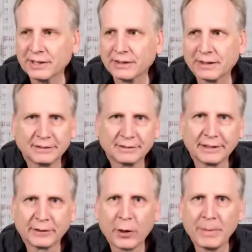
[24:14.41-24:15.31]
and
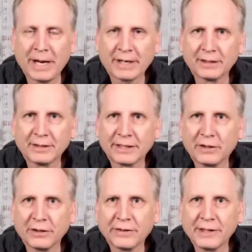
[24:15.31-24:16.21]
they go back and look at
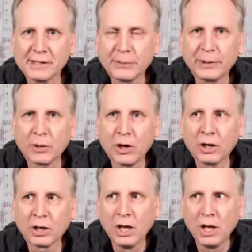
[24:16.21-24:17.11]
all the things that went wrong.